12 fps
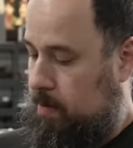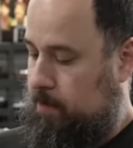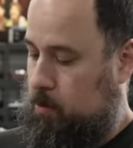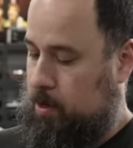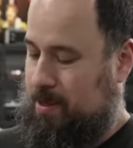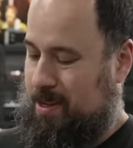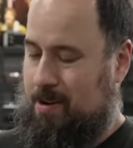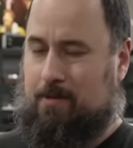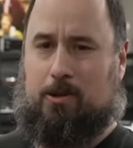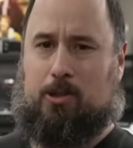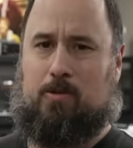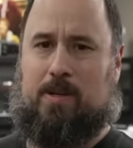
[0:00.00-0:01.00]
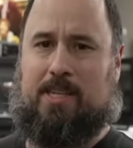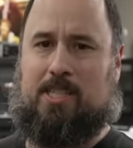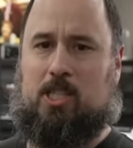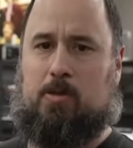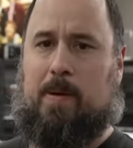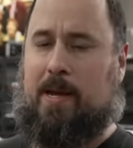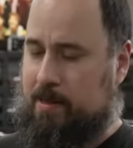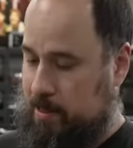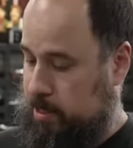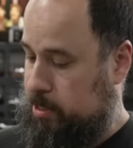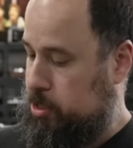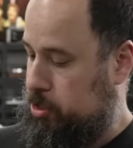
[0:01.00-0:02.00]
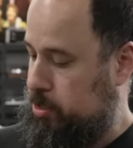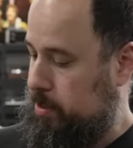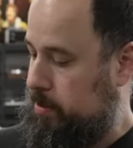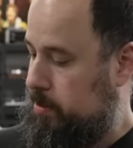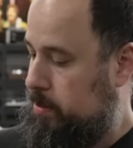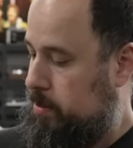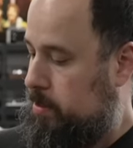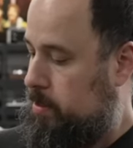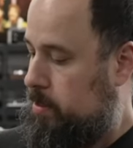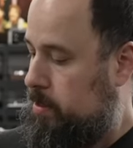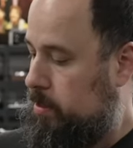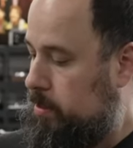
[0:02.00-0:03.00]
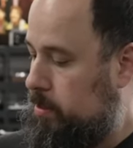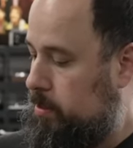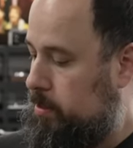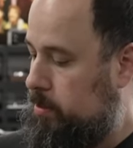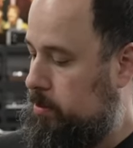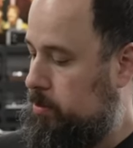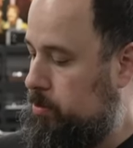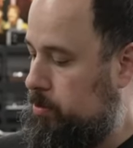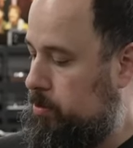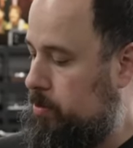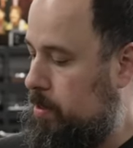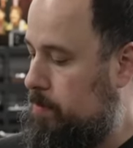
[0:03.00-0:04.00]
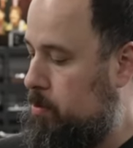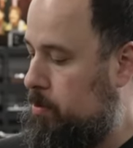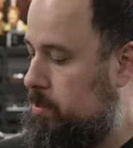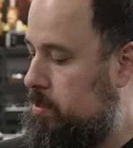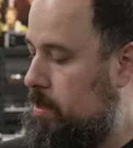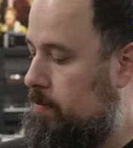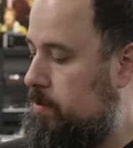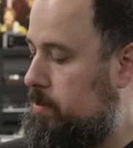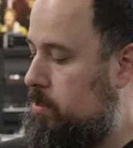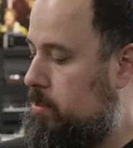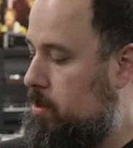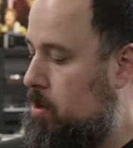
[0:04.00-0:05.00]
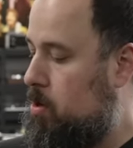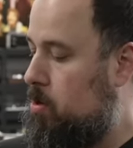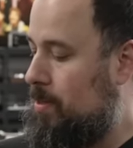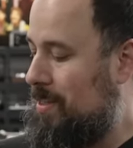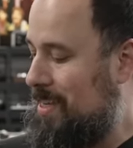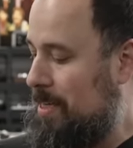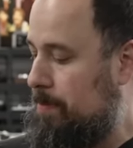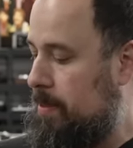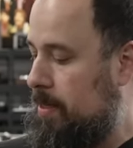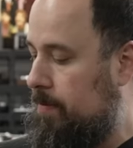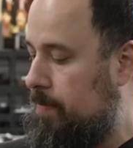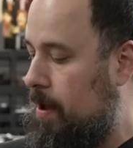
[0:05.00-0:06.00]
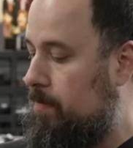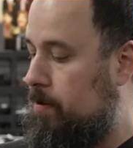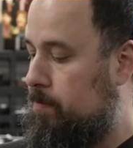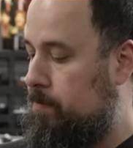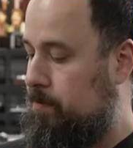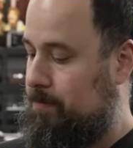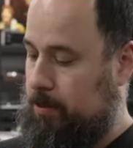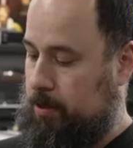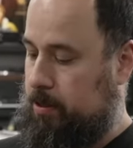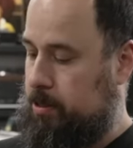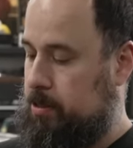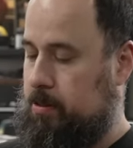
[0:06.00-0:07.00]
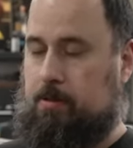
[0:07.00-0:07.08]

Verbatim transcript: 40th Anniversary Expanded Edition, includes a bonus seven song EP, five unreleased